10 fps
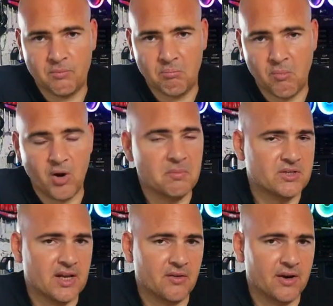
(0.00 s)
my
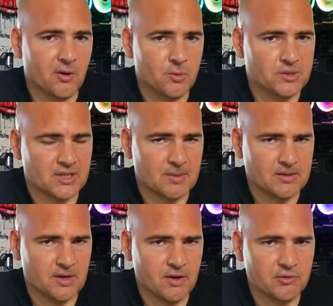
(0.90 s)
mistake on there, I was
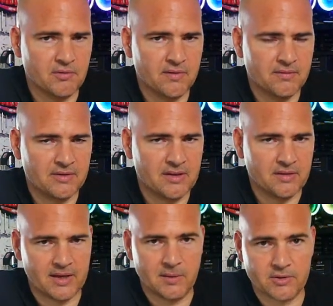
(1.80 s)
expecting 150,
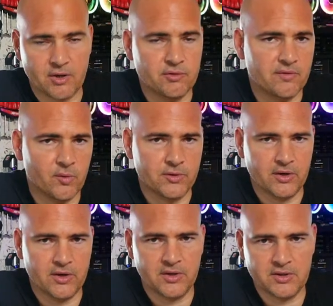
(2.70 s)
thinking it was
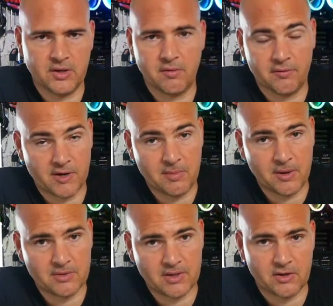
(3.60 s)
149.99 with free
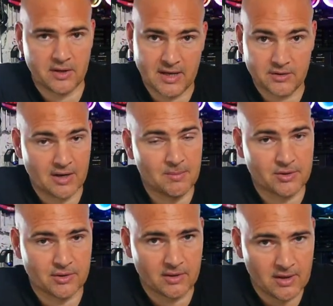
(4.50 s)
postage like it is on
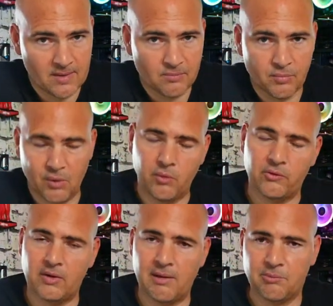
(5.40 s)
Amazon, but it
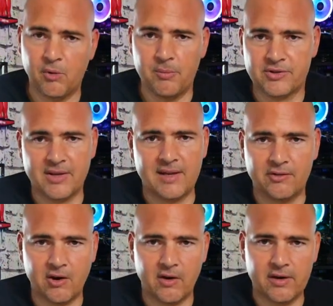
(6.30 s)
wasn't. That was my mistake
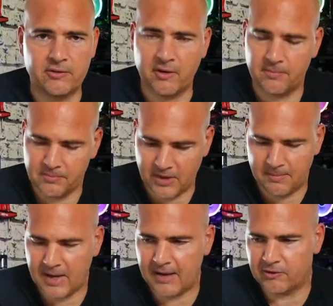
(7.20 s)
entirely. So yeah,
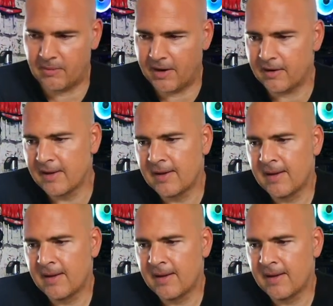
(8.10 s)
hands up there.